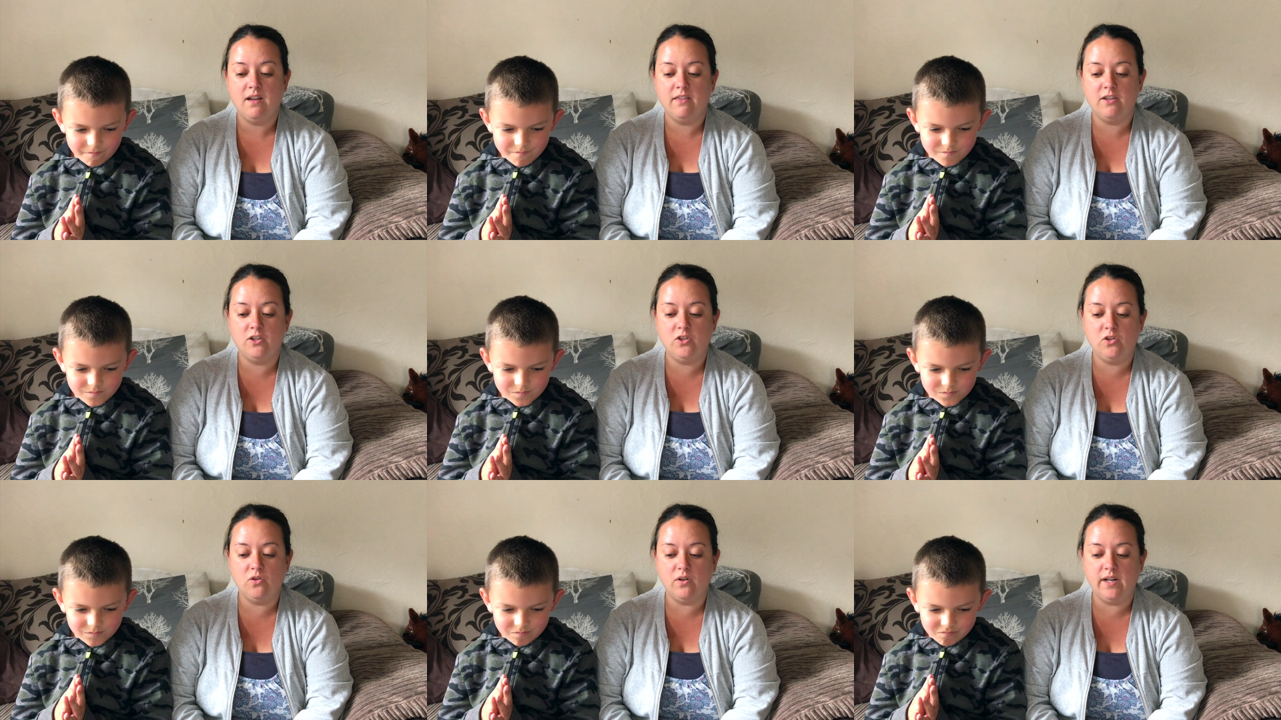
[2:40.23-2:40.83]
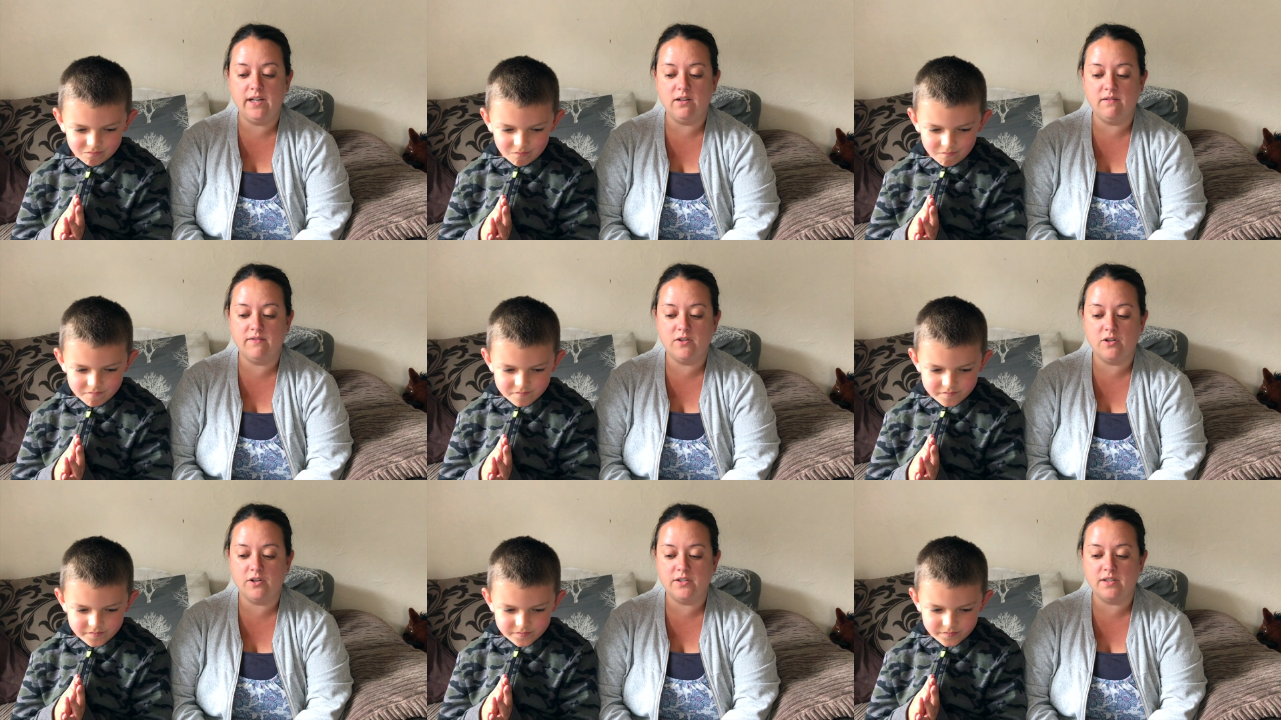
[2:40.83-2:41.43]
Speaker 1: The joy of
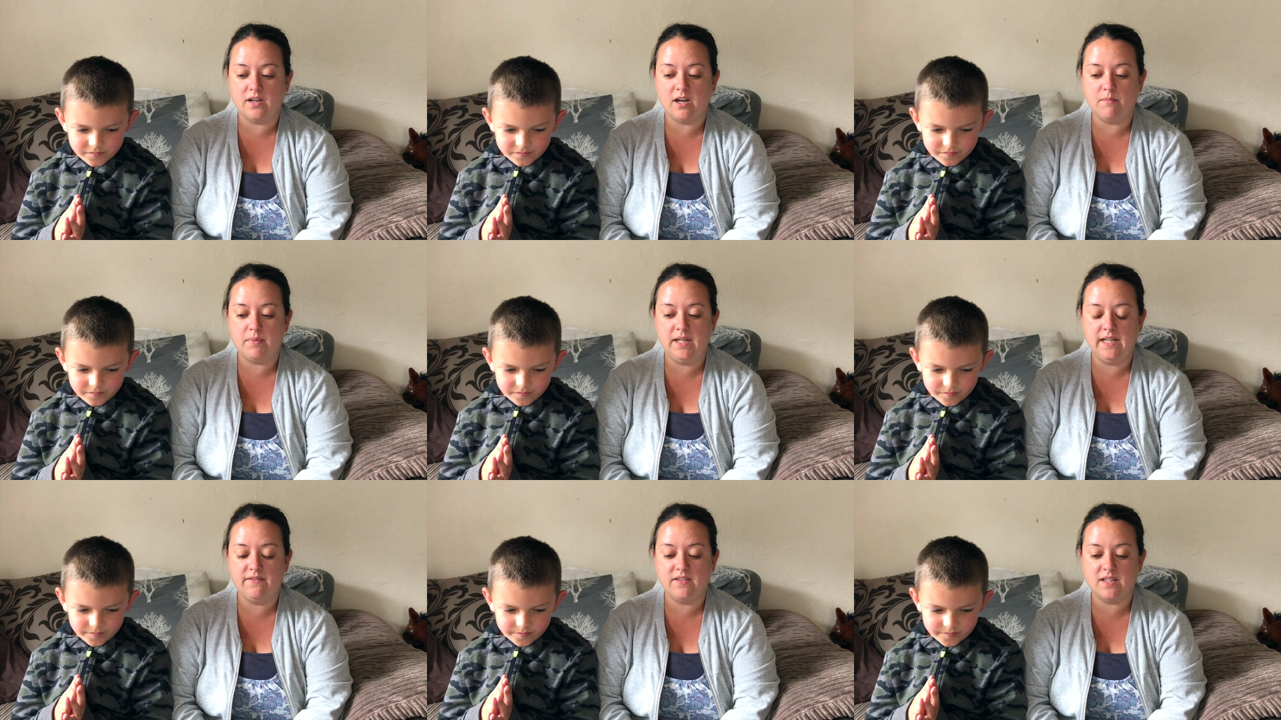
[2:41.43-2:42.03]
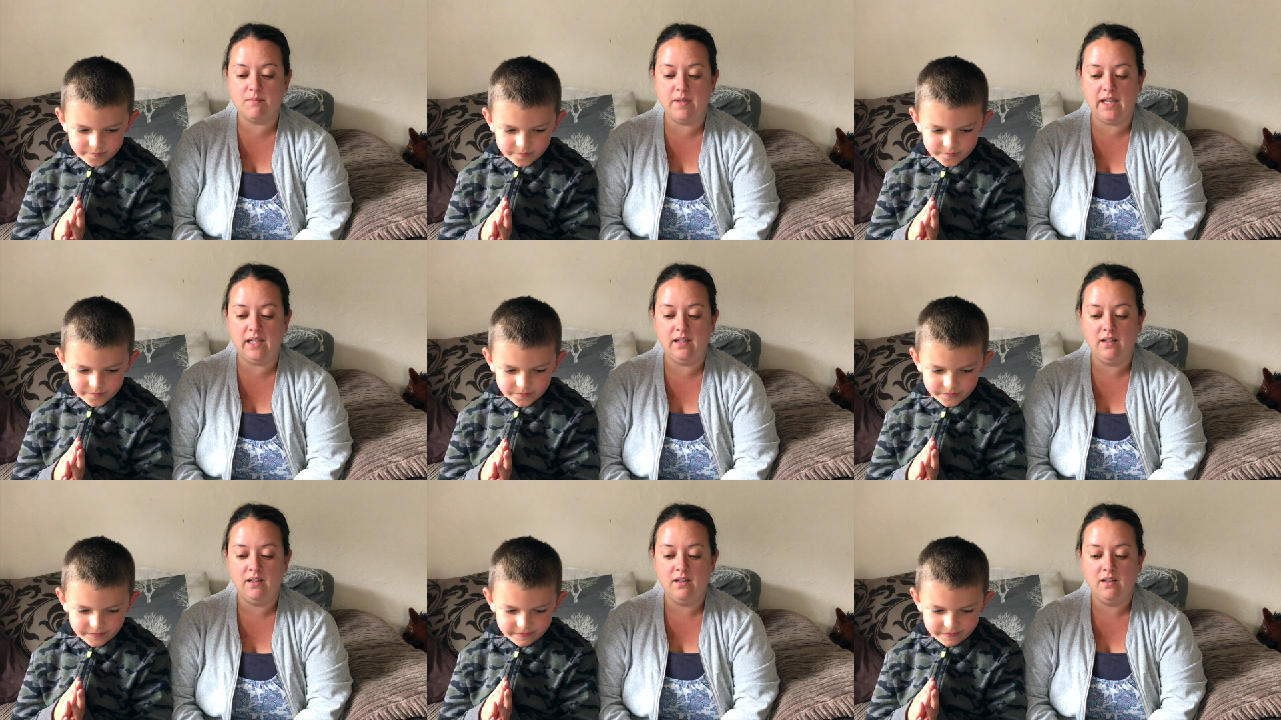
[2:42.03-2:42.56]
God uplifts me.